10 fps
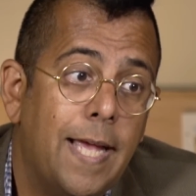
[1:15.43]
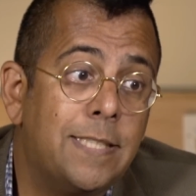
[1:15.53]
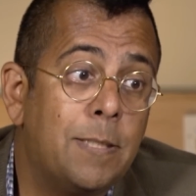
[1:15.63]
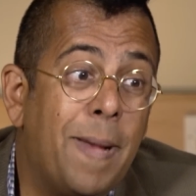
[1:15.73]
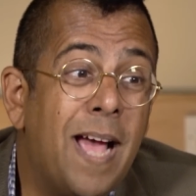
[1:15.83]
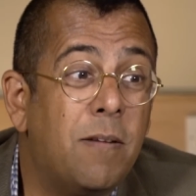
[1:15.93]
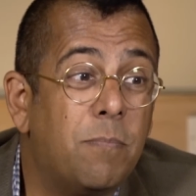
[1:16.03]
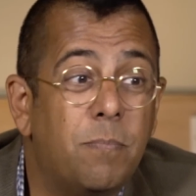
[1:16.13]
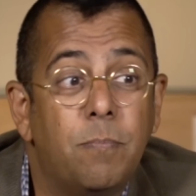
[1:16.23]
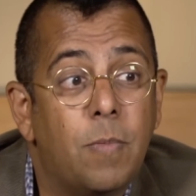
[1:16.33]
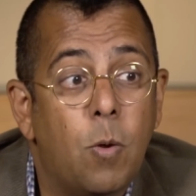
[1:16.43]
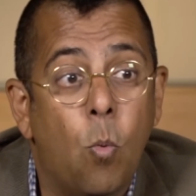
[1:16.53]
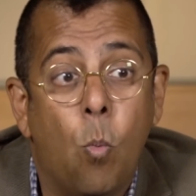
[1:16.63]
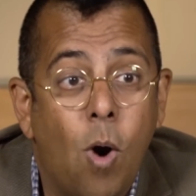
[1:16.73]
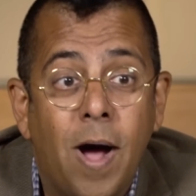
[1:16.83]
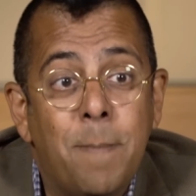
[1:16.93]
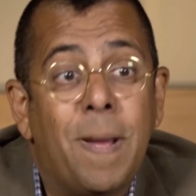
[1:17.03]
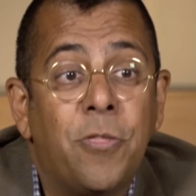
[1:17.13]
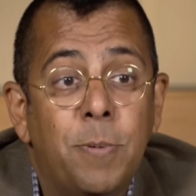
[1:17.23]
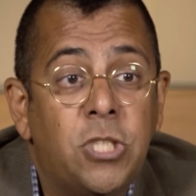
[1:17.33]
It's about why
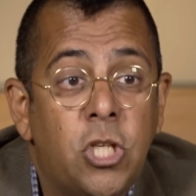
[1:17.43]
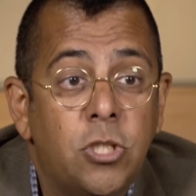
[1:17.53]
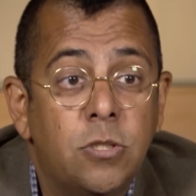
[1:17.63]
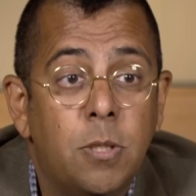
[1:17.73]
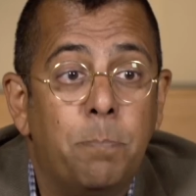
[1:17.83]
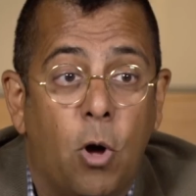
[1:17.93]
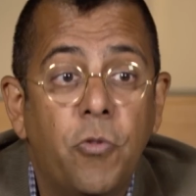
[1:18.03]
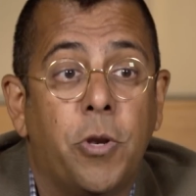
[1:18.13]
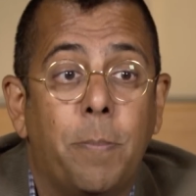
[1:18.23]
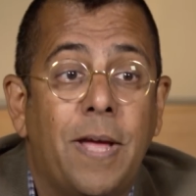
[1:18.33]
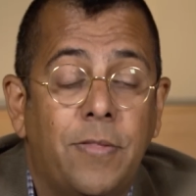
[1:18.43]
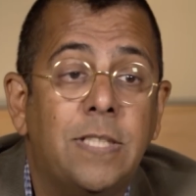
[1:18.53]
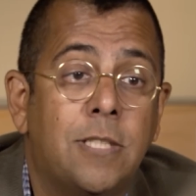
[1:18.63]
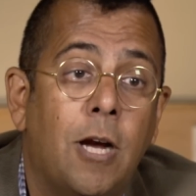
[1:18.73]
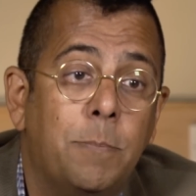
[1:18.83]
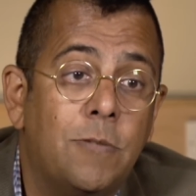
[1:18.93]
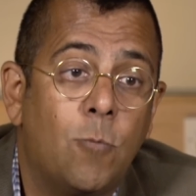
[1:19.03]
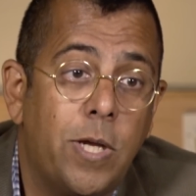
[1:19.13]
mathematicians are bothered about these types of